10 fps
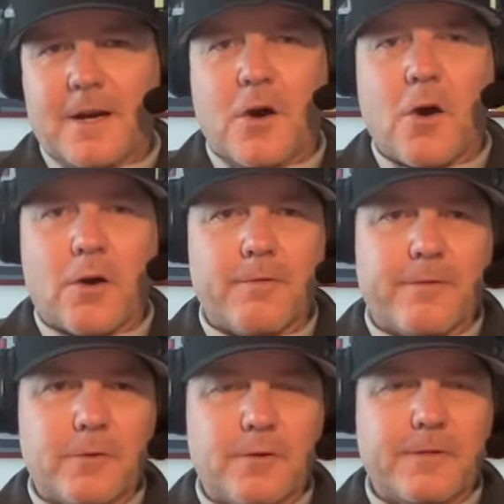
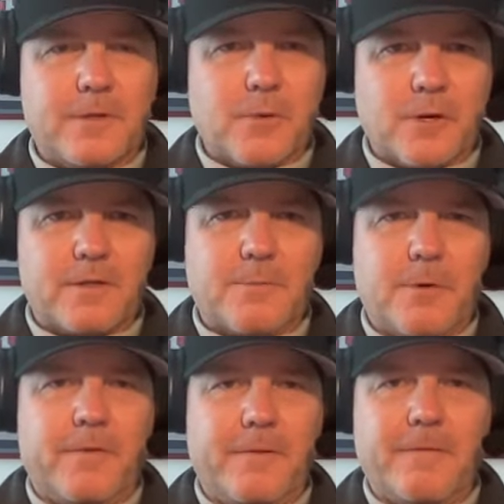carnival of sorts
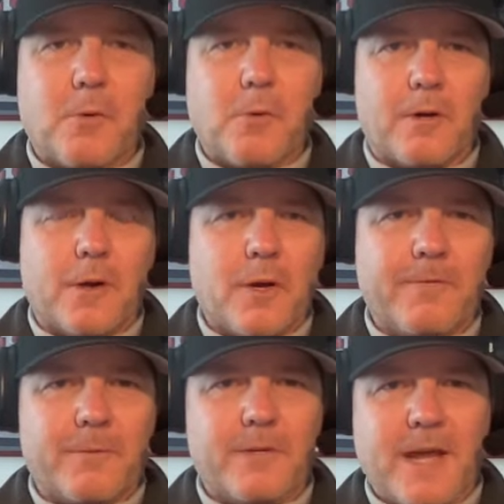moving forward, going
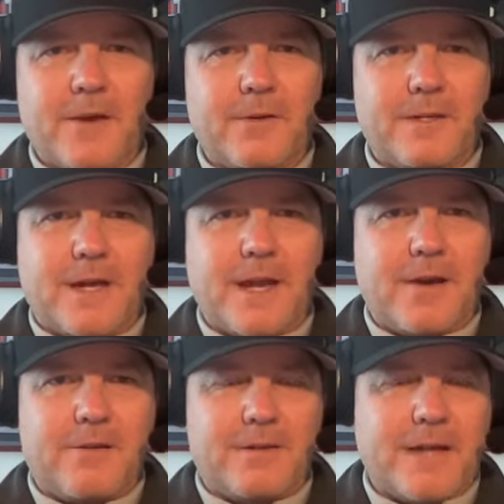from town to
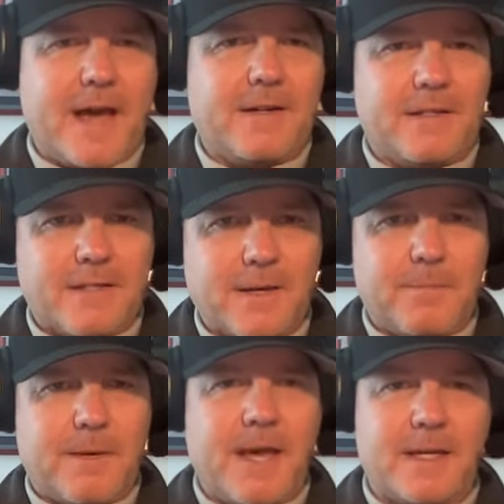town. Dallas up
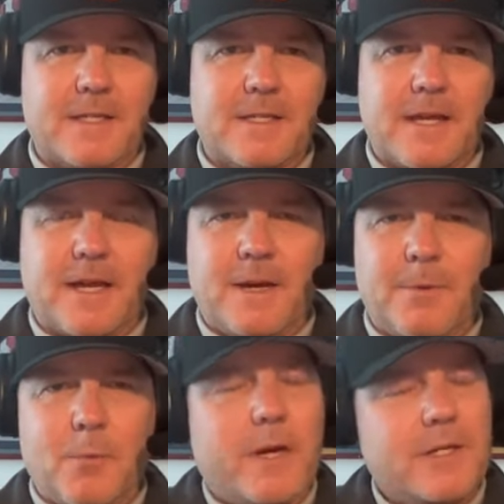next.
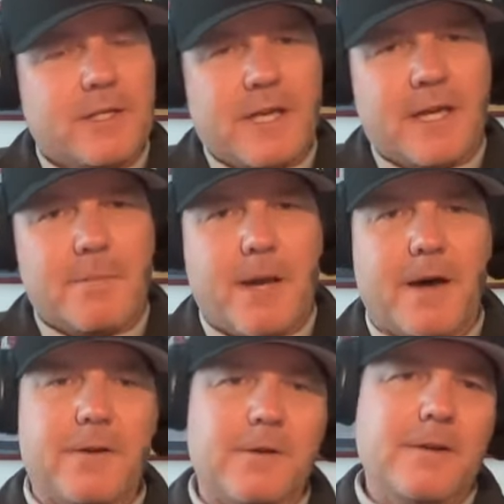But what did you think
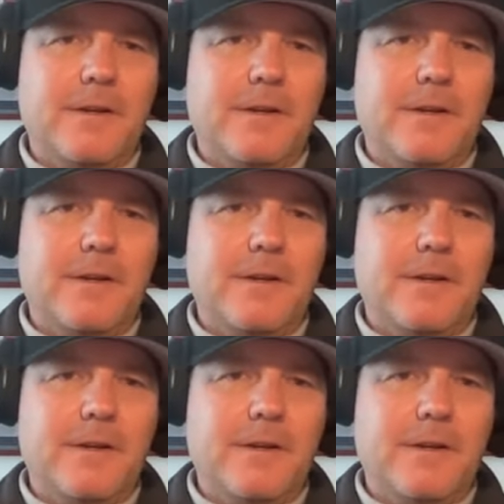about